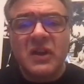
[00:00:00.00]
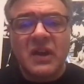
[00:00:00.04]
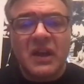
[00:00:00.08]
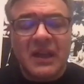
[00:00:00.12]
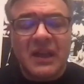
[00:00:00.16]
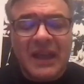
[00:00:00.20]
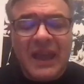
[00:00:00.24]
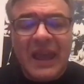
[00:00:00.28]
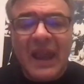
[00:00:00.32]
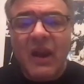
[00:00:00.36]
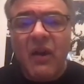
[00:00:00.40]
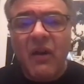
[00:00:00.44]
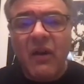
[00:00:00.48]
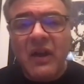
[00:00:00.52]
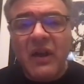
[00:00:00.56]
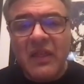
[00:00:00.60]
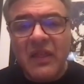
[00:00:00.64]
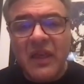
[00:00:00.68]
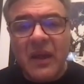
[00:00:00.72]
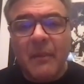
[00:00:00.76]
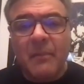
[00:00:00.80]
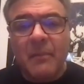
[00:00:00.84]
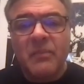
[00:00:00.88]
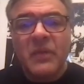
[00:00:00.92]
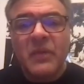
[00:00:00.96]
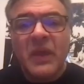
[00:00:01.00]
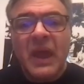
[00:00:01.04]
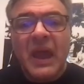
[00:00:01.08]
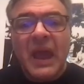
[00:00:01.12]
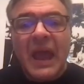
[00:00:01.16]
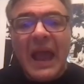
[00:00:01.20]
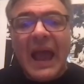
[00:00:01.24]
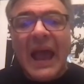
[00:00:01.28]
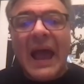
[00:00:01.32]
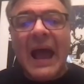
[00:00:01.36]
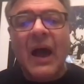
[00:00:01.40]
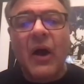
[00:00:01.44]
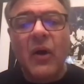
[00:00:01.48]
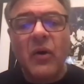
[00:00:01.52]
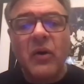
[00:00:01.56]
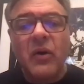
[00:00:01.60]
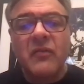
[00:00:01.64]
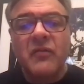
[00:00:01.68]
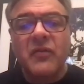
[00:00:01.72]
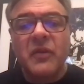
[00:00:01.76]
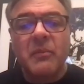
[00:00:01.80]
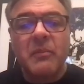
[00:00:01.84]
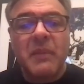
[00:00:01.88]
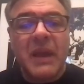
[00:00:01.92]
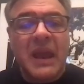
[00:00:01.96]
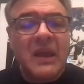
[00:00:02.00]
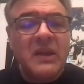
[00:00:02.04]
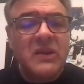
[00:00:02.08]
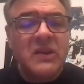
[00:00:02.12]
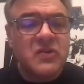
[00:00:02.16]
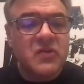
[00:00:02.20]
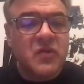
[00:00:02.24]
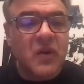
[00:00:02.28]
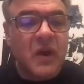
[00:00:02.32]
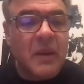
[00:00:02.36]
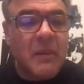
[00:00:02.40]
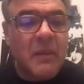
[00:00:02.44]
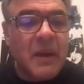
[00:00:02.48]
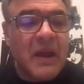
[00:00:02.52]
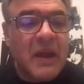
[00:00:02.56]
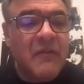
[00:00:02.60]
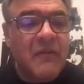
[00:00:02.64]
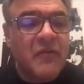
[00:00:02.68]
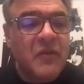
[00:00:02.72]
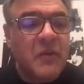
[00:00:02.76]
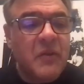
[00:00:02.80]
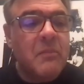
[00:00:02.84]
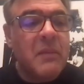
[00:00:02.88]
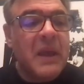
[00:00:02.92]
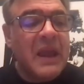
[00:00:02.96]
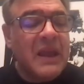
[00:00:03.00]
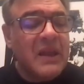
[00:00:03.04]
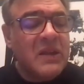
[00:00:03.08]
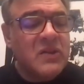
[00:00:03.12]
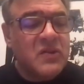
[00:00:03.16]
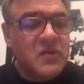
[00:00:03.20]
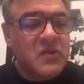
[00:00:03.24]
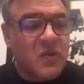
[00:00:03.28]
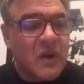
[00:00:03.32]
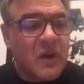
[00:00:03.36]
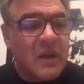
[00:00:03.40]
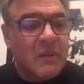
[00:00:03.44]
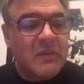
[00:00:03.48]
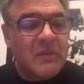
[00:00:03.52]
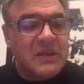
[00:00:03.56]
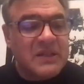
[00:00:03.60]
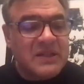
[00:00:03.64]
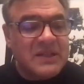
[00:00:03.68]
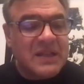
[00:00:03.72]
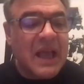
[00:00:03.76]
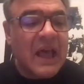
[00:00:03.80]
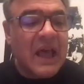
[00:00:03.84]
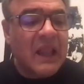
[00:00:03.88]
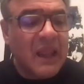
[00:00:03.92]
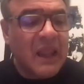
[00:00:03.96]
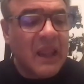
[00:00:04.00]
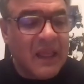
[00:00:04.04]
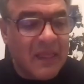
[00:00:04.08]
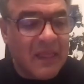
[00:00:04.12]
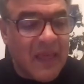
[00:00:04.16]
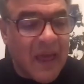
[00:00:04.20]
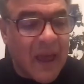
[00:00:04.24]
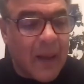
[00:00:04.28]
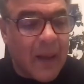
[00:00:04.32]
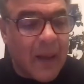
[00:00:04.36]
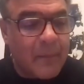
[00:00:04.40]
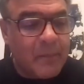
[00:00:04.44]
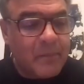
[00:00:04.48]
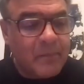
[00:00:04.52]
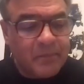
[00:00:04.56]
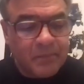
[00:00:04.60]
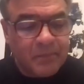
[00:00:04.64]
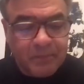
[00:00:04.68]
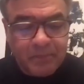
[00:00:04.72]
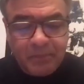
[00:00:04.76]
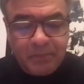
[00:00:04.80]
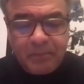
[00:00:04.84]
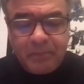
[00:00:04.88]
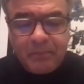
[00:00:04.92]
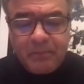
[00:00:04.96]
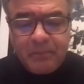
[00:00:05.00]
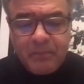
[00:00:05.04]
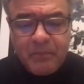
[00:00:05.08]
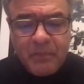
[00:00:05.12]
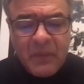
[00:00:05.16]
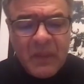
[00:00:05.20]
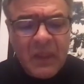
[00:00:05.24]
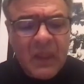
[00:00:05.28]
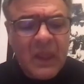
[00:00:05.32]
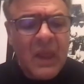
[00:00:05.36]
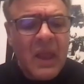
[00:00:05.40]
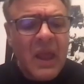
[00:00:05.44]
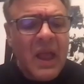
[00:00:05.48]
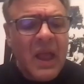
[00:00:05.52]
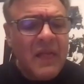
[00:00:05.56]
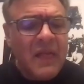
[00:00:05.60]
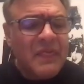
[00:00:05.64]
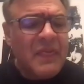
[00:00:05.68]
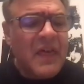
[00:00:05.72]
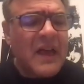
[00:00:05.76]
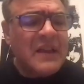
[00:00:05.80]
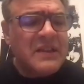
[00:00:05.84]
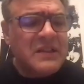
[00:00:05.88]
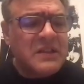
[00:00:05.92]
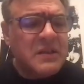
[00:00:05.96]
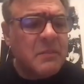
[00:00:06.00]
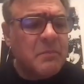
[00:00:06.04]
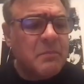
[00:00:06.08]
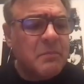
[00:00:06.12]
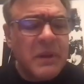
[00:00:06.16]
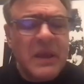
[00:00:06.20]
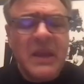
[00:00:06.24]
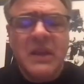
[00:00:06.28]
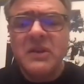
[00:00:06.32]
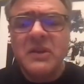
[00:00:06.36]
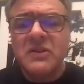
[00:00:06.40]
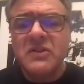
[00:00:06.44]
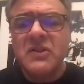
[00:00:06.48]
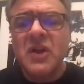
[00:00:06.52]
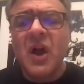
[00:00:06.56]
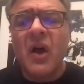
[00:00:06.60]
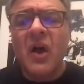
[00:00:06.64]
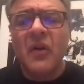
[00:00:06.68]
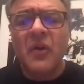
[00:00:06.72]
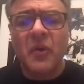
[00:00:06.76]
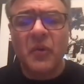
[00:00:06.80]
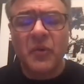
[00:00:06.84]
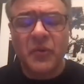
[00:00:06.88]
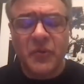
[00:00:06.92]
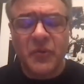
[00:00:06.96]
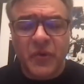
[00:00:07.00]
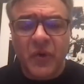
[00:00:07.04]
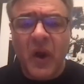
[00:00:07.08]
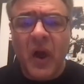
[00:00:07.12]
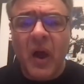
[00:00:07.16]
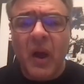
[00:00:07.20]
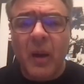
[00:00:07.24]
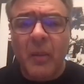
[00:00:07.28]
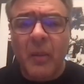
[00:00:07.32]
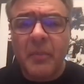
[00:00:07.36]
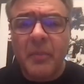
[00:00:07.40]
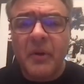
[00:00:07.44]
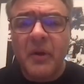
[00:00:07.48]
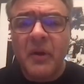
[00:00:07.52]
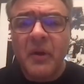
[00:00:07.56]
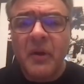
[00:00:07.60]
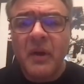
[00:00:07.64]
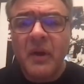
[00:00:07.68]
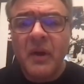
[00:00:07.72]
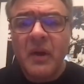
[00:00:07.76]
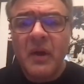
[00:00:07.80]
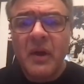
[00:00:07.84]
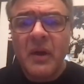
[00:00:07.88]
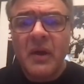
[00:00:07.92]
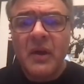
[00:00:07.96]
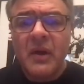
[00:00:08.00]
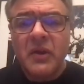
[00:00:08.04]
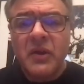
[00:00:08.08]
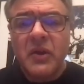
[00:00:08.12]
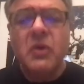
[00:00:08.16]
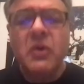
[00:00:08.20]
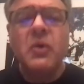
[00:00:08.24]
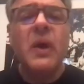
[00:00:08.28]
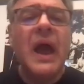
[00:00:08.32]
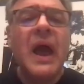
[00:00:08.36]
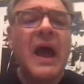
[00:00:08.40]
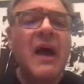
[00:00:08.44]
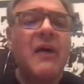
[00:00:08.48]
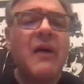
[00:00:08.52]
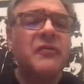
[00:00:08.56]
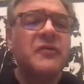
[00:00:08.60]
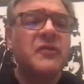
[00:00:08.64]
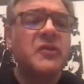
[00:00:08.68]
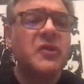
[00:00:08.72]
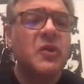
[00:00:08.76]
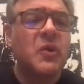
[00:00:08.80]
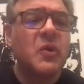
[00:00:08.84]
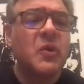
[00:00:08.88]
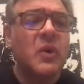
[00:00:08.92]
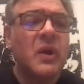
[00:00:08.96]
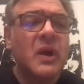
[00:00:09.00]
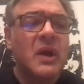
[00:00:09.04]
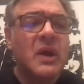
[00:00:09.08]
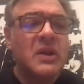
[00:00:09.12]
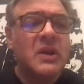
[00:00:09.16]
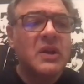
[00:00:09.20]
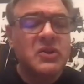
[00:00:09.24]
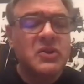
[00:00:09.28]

going to carry them out of the mainstream. And if the mainstream is telling them that to beat Donald Trump, you have to